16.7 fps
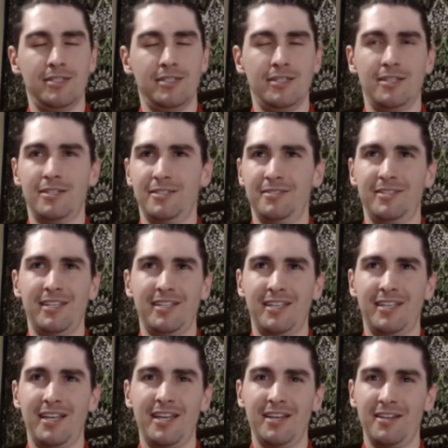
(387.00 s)

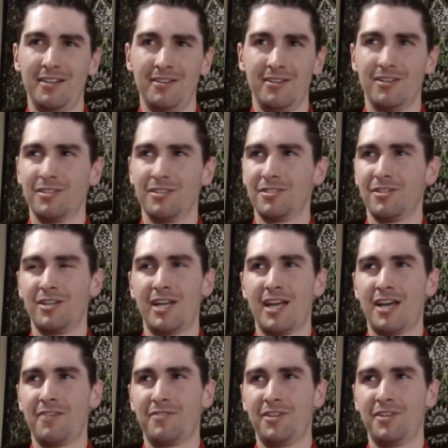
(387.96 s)
And you're also going
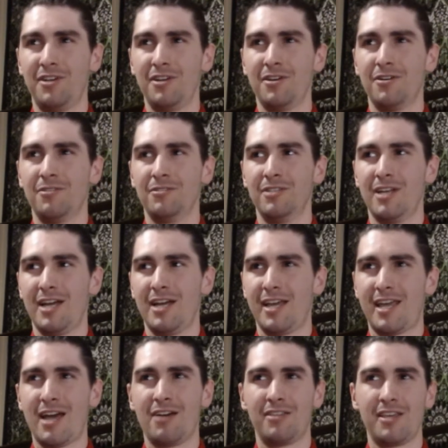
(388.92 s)
to have to know
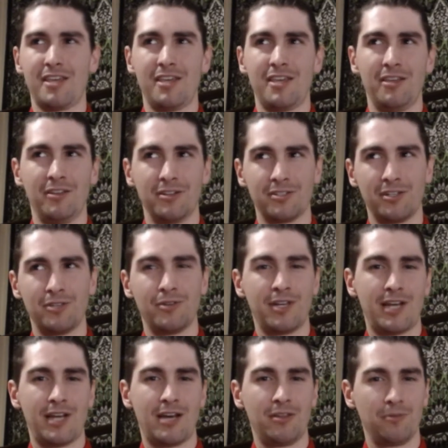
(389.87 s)
like how the healers are
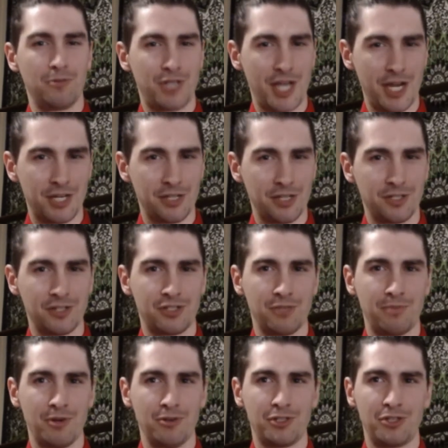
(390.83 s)
doing and how the rotations are
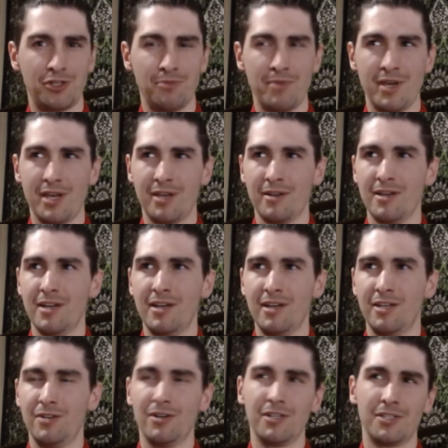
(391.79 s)
supposed to be.
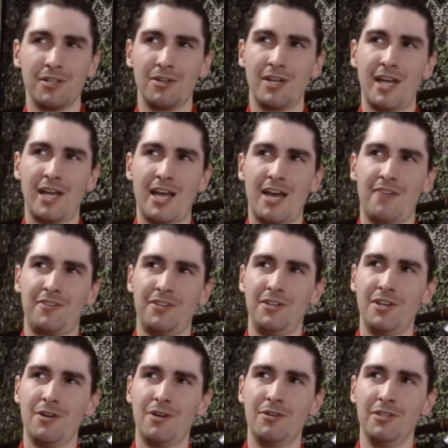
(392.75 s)
You're also going to have
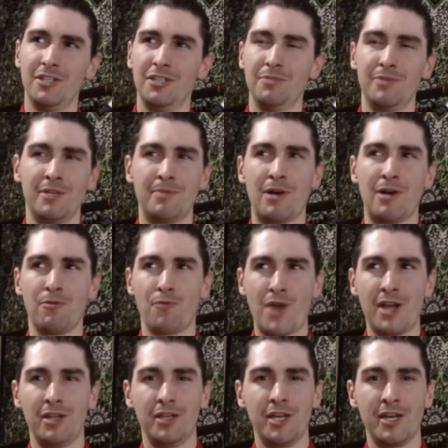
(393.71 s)
to know a little bit about
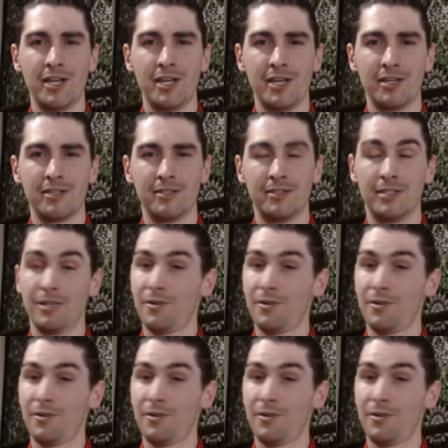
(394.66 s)
raid leading.